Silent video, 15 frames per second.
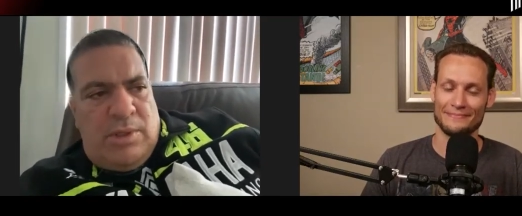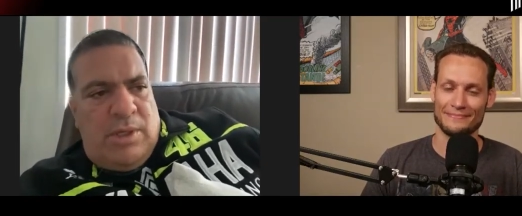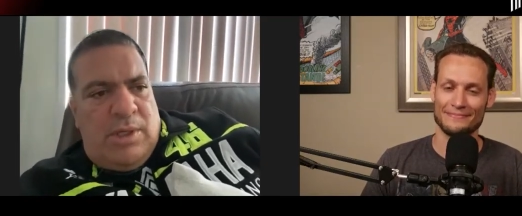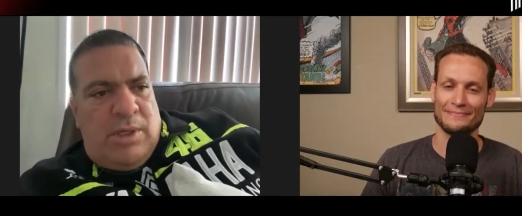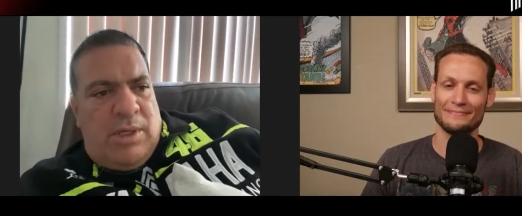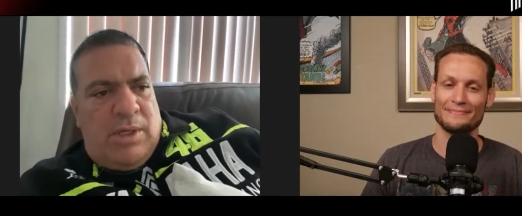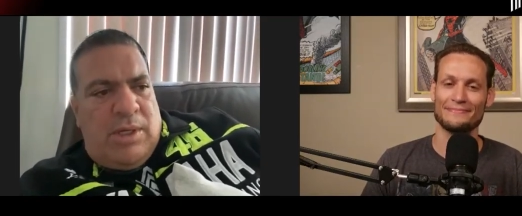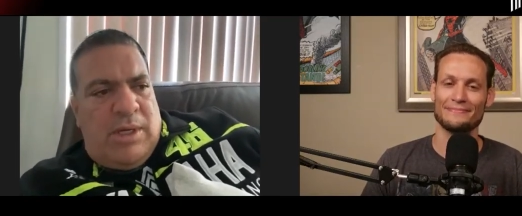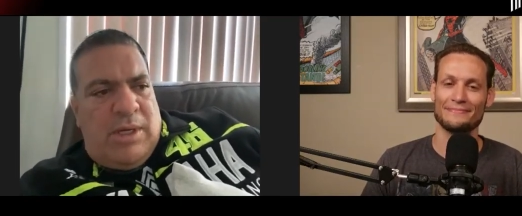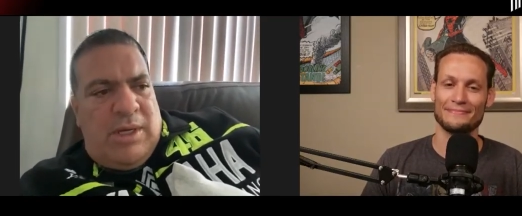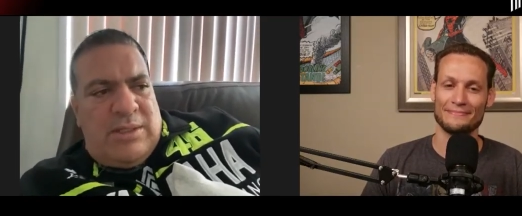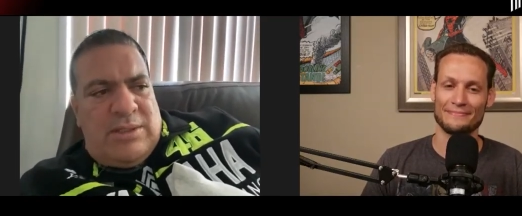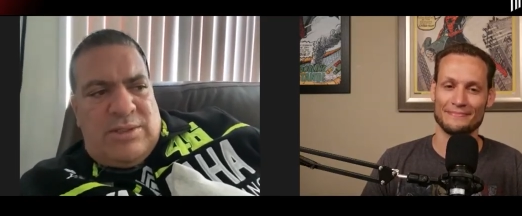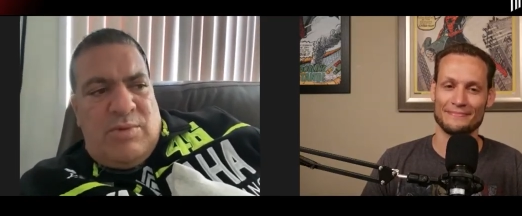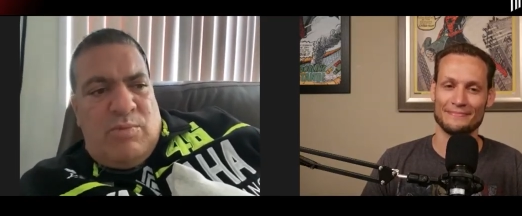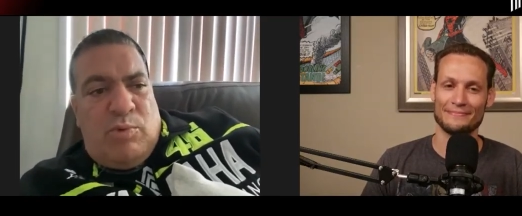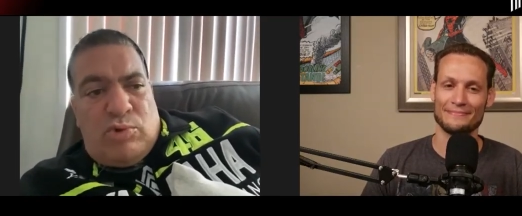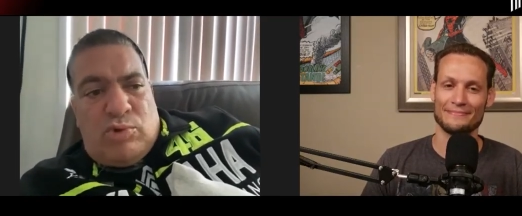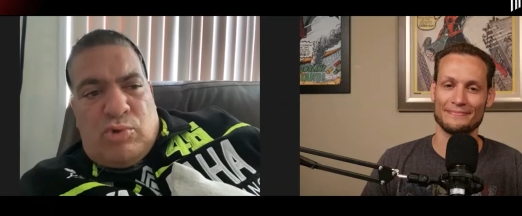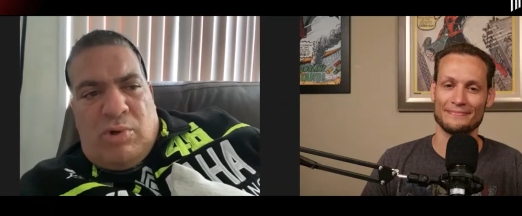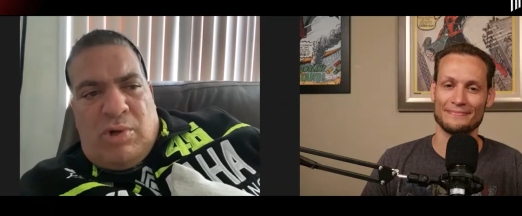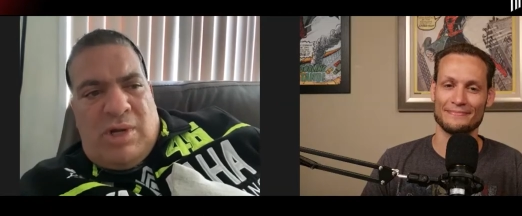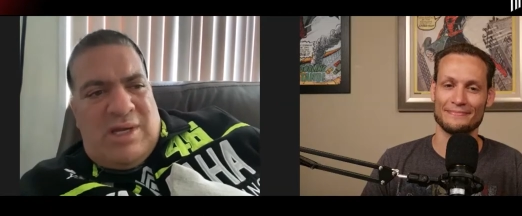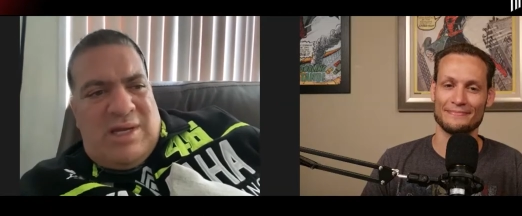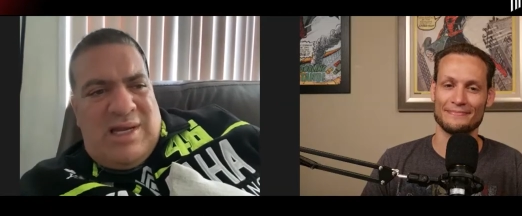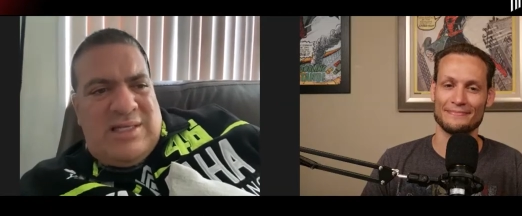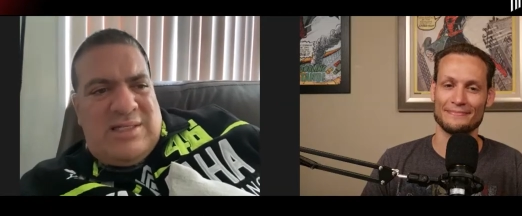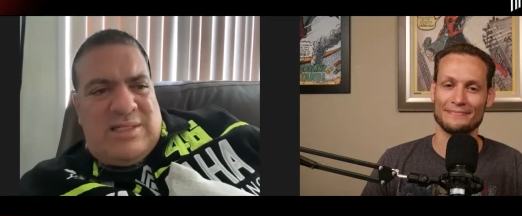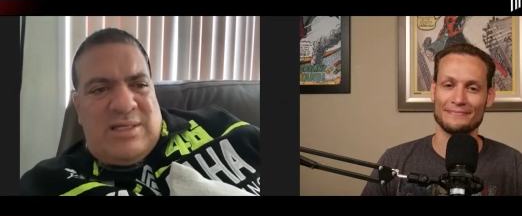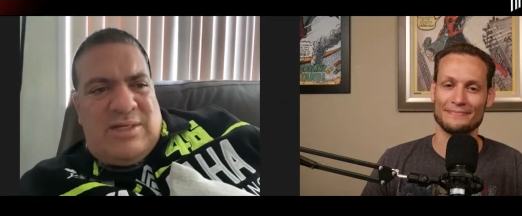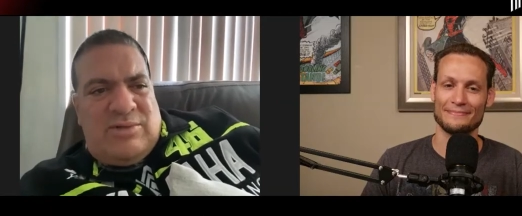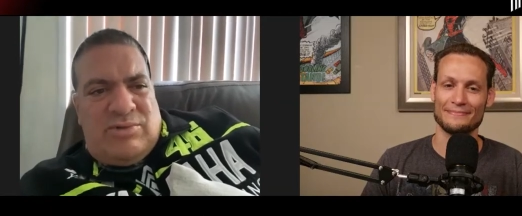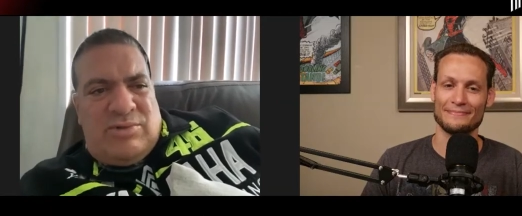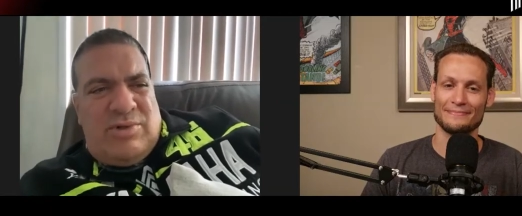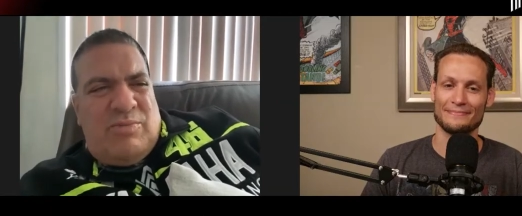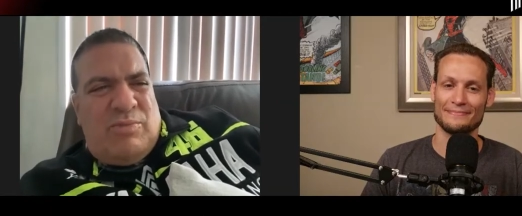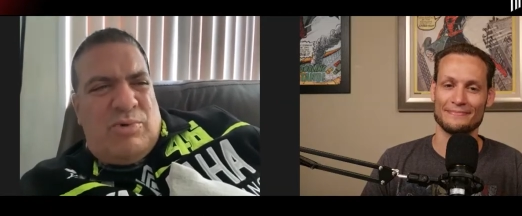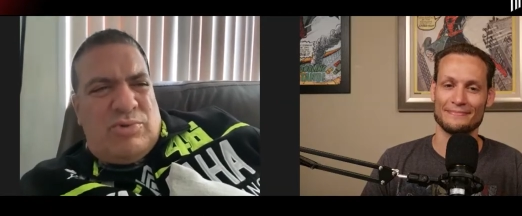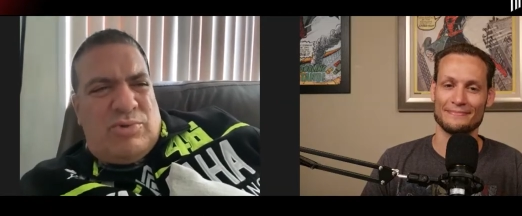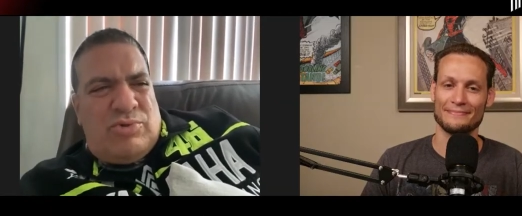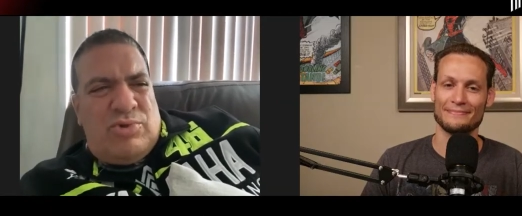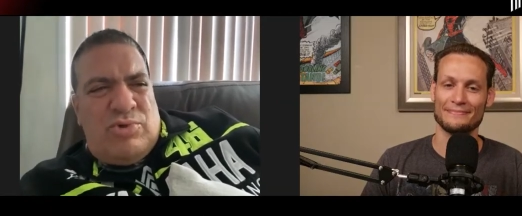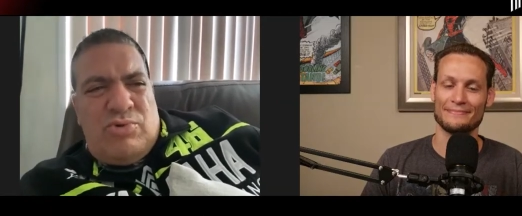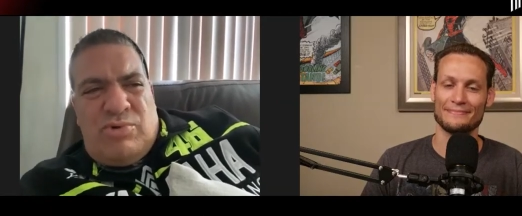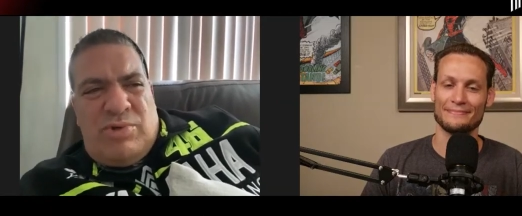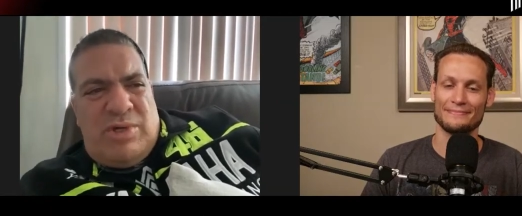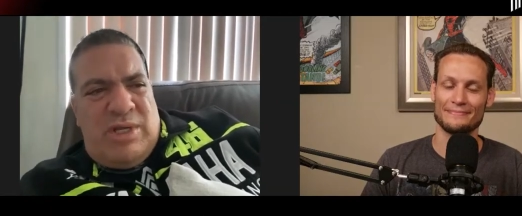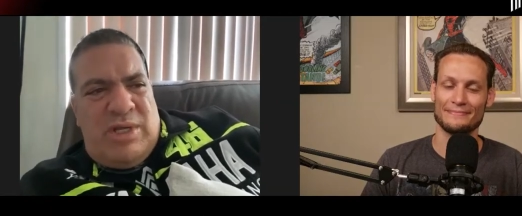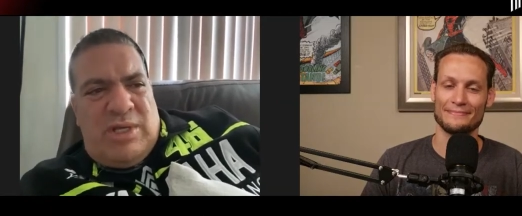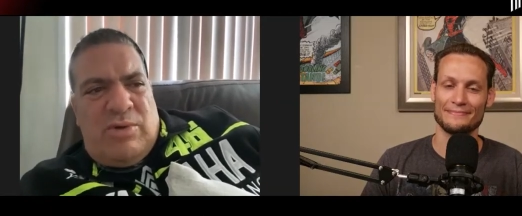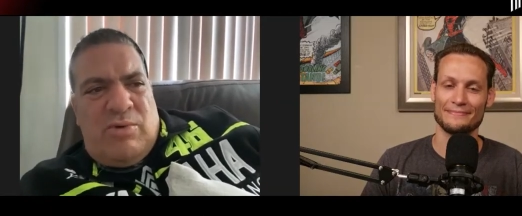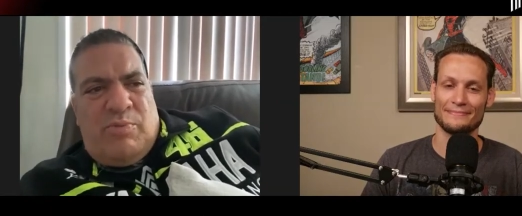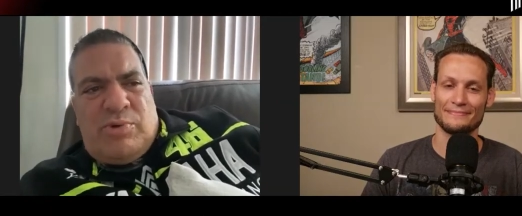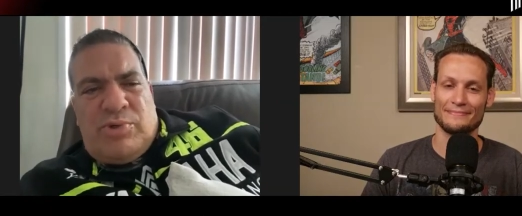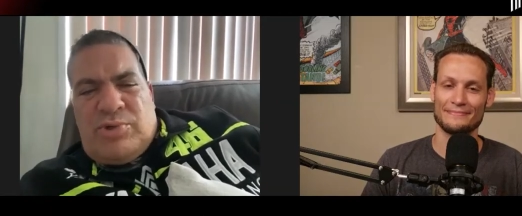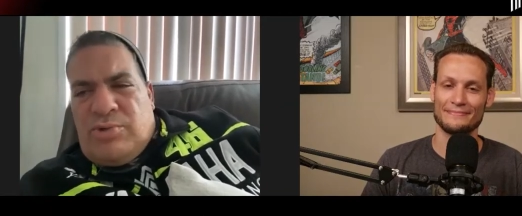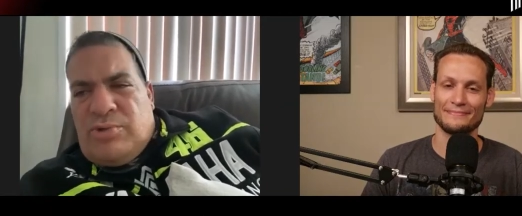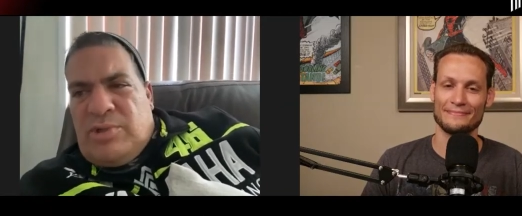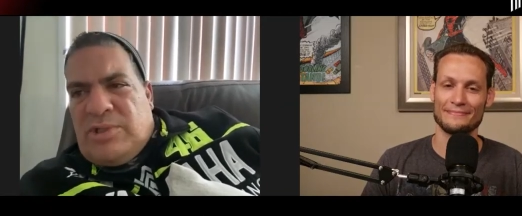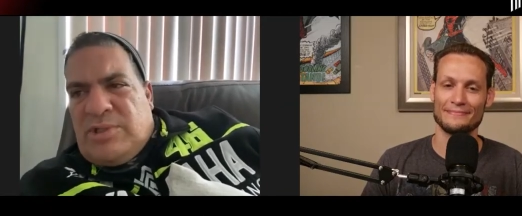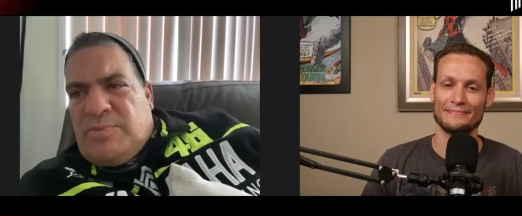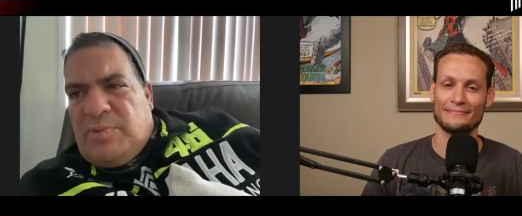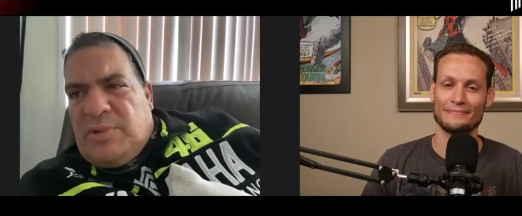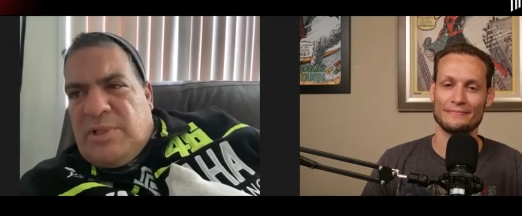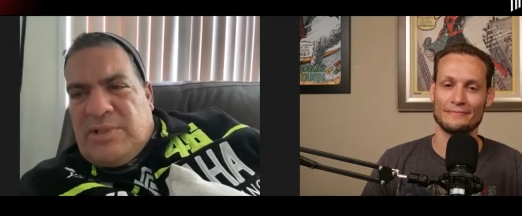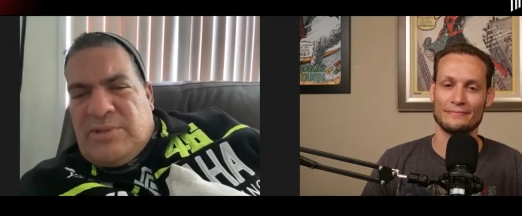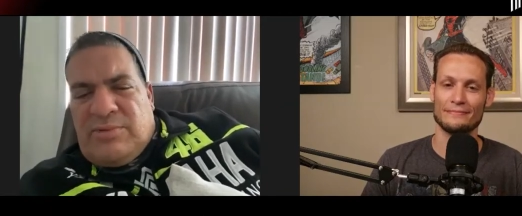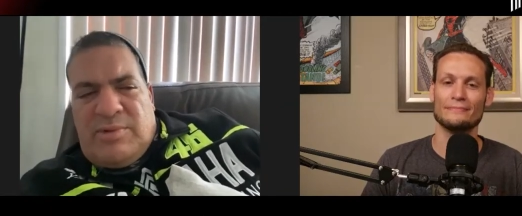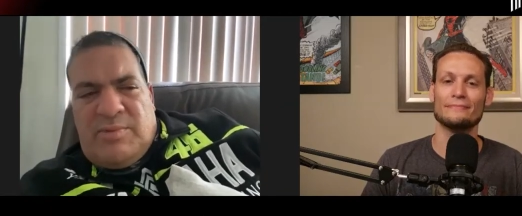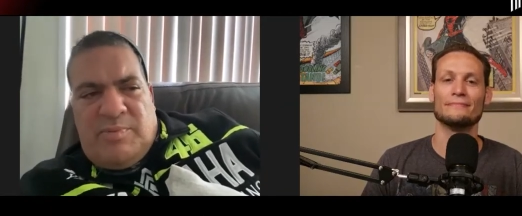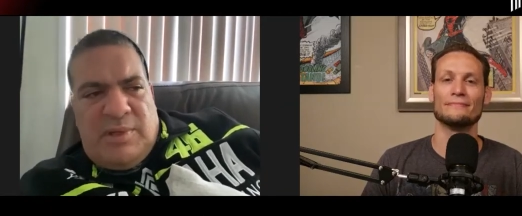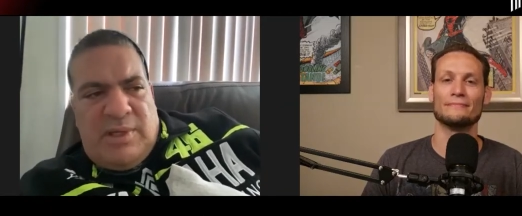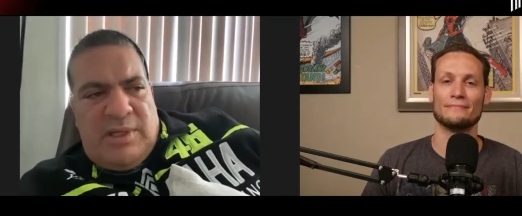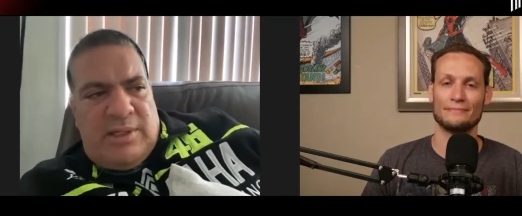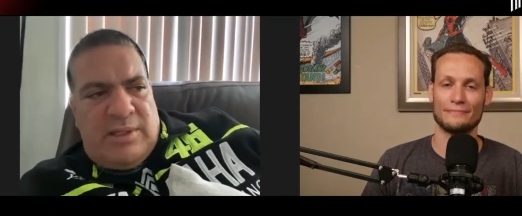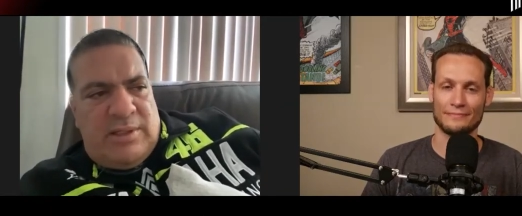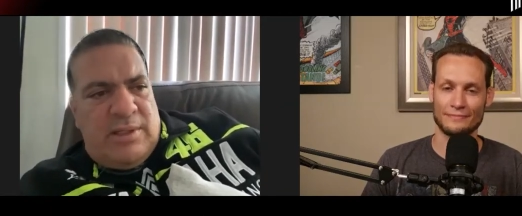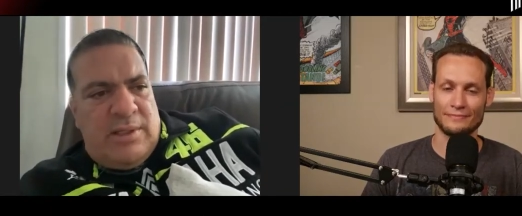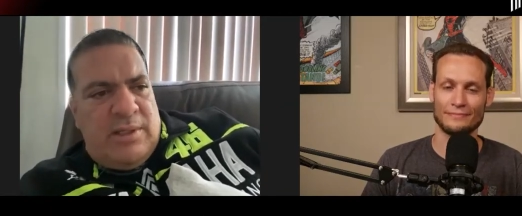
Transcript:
Speaker 1: Uh, it's the most organized country, the most unique, opportunist place on the planet